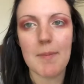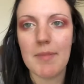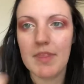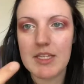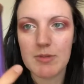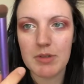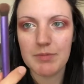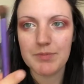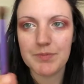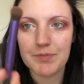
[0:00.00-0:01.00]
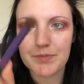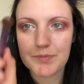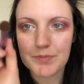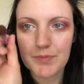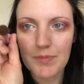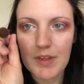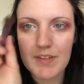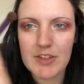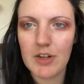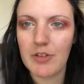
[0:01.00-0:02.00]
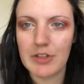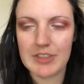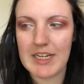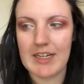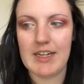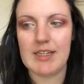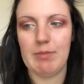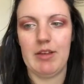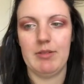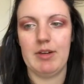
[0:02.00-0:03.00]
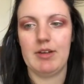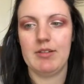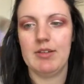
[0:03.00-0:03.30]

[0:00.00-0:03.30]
This one. These are all real techniques, by the way.